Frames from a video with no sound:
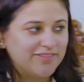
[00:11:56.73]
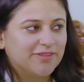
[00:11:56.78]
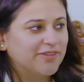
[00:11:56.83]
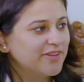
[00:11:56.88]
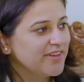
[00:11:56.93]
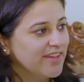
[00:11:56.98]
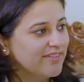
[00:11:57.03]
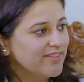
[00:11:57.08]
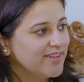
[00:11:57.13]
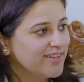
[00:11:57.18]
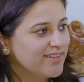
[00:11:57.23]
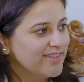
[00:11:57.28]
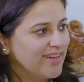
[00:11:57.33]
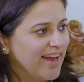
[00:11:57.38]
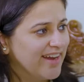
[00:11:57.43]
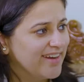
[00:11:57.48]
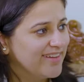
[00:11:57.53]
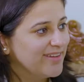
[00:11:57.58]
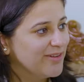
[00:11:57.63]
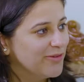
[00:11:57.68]
So you never
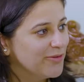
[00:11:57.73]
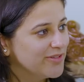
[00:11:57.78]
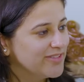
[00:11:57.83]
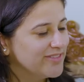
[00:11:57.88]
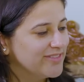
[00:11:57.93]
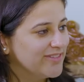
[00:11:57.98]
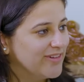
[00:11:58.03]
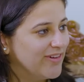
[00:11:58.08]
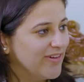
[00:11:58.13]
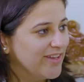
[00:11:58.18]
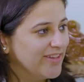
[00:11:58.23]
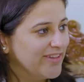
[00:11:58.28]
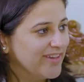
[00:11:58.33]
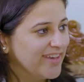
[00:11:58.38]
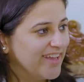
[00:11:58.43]
had a loan all your